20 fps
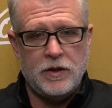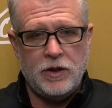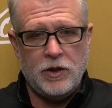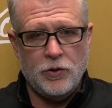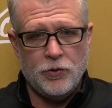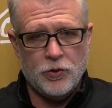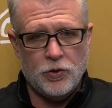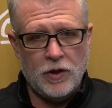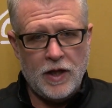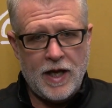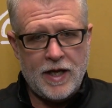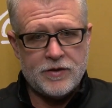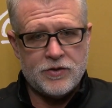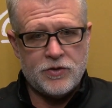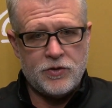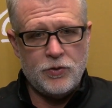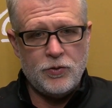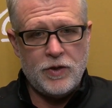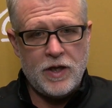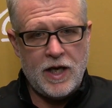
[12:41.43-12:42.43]
their
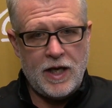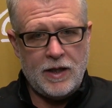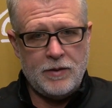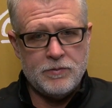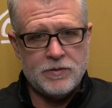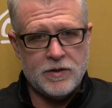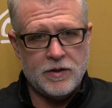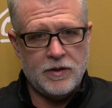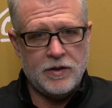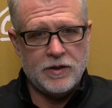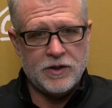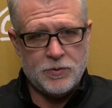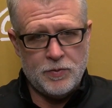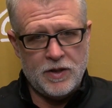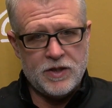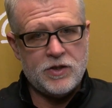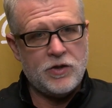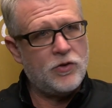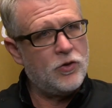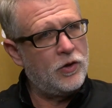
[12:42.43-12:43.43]
last two games,
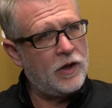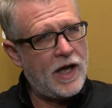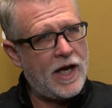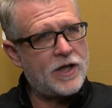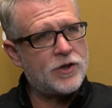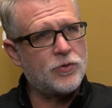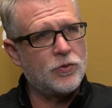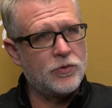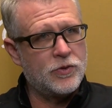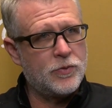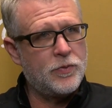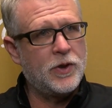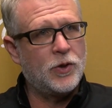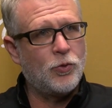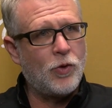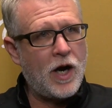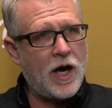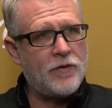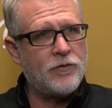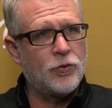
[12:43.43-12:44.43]
especially their last one, was a big
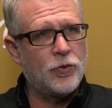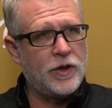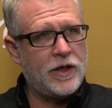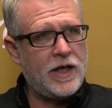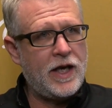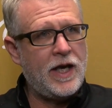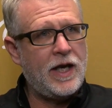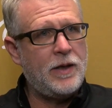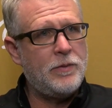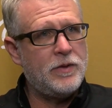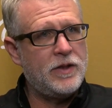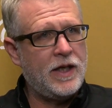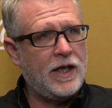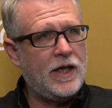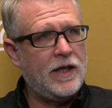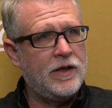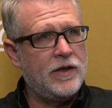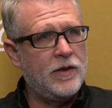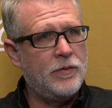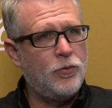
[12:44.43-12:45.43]
rivalry game, and
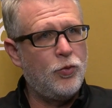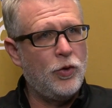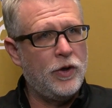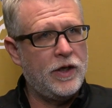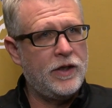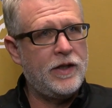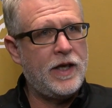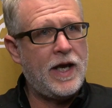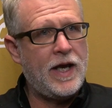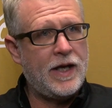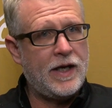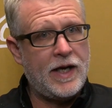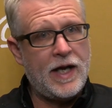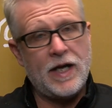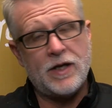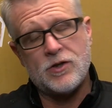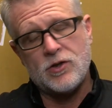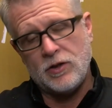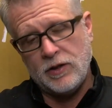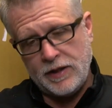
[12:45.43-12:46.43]
they ended up winning that. And
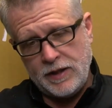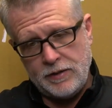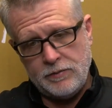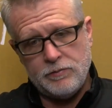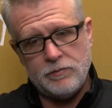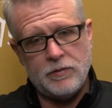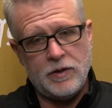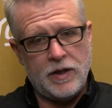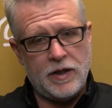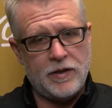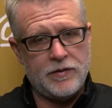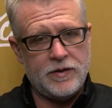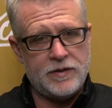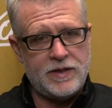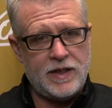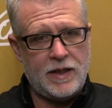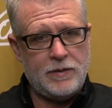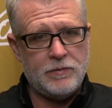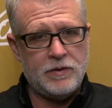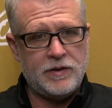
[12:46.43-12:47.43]
actually, the
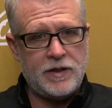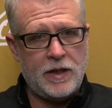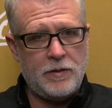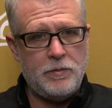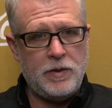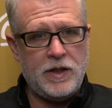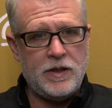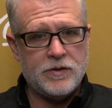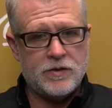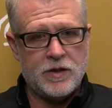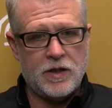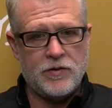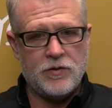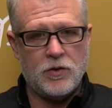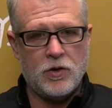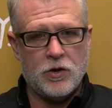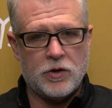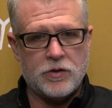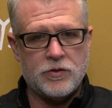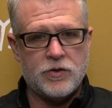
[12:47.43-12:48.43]
team that they beat,
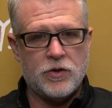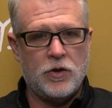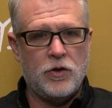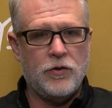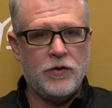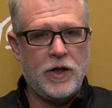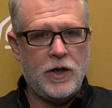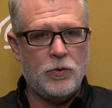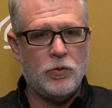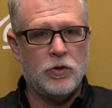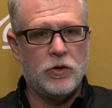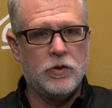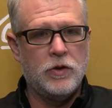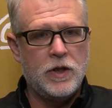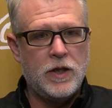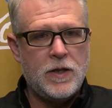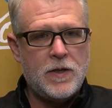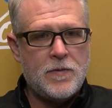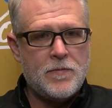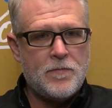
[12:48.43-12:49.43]
Southern Arkansas, they were